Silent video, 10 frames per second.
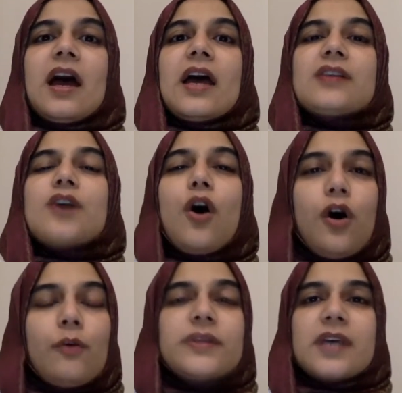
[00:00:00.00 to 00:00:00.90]
As
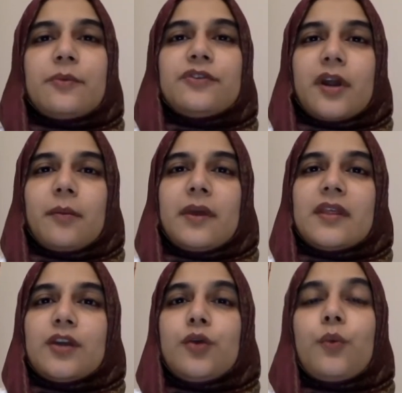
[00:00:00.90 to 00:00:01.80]
always, I would recommend
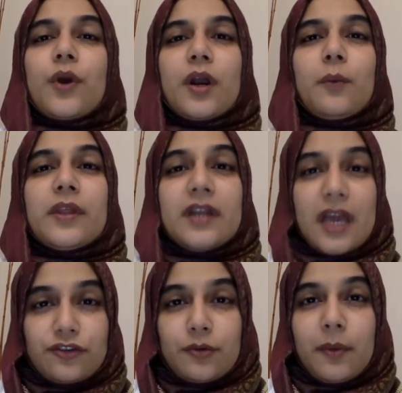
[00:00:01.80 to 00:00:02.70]
that you work with a
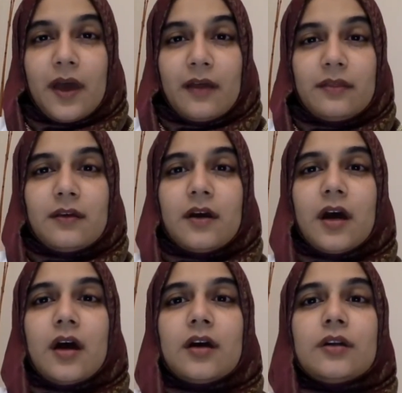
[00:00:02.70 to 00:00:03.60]
naturopath
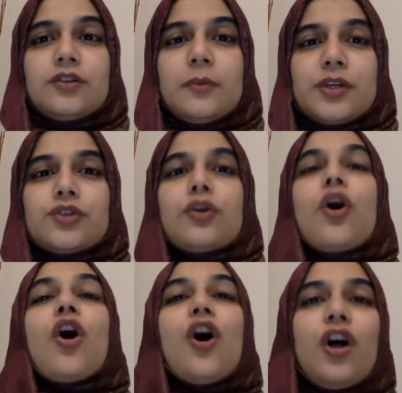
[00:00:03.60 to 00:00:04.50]
to make sure
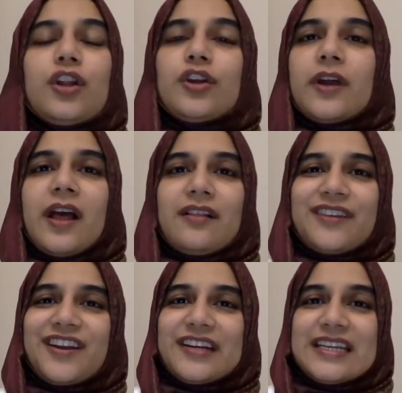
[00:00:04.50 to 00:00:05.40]
all your
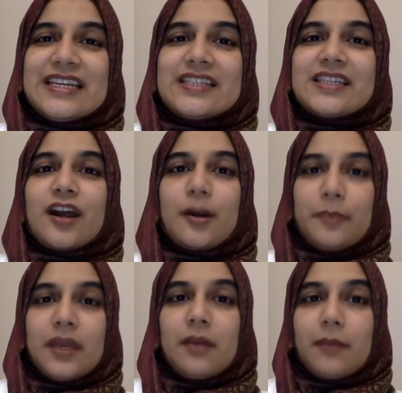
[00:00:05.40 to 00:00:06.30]
healthcare needs are
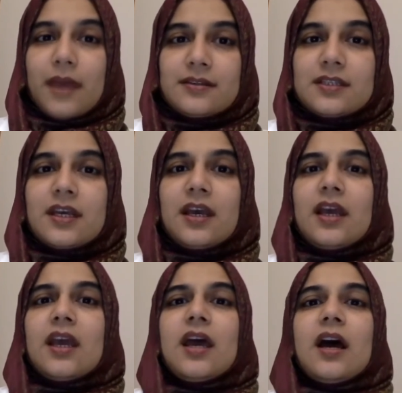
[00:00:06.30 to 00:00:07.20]
being met.
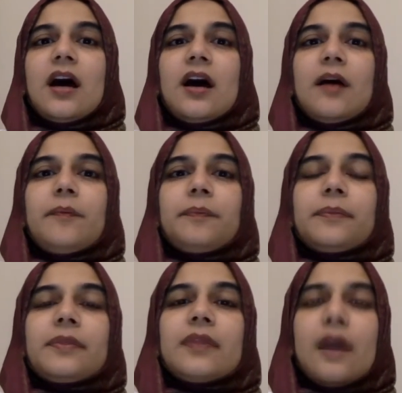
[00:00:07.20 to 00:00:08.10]

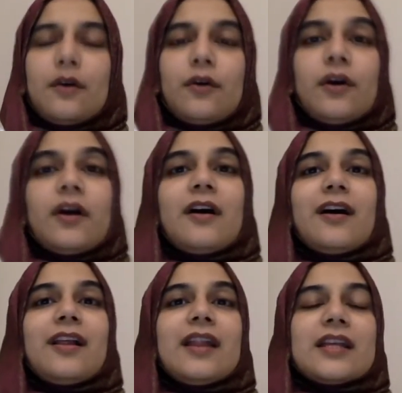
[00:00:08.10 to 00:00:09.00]
Now,
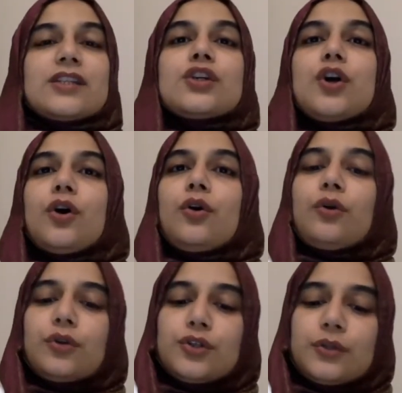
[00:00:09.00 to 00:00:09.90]
let's
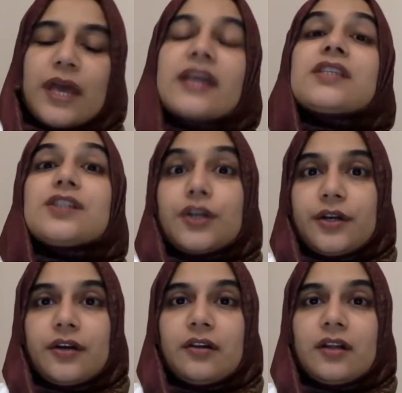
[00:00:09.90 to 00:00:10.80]
go to the external.